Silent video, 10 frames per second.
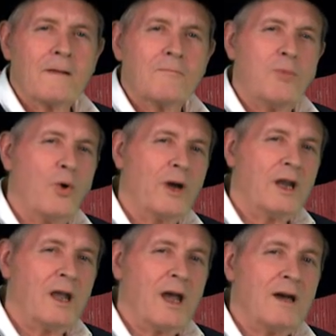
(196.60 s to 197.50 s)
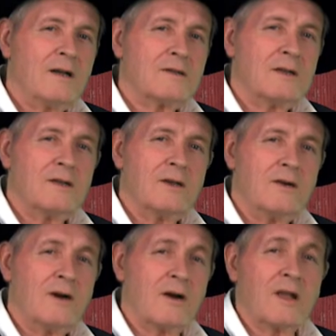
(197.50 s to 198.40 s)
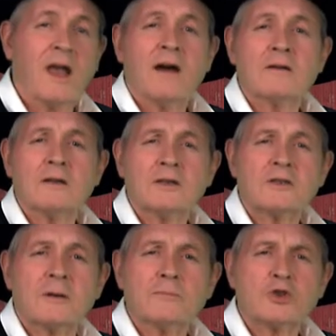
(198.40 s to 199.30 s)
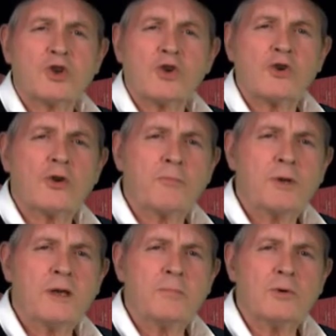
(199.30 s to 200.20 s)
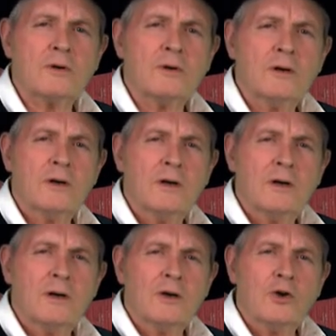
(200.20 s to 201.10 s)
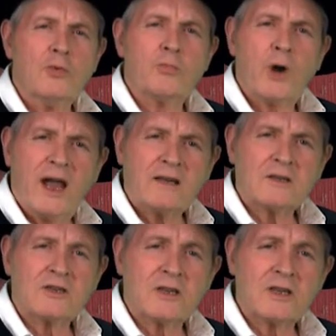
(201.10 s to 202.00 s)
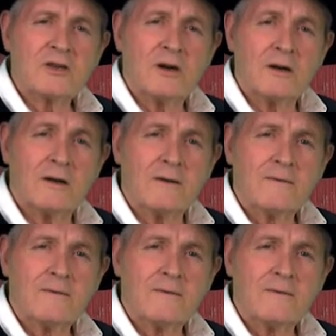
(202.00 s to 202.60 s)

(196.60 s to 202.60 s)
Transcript: pointing out that there are countless obscure people who practice this art.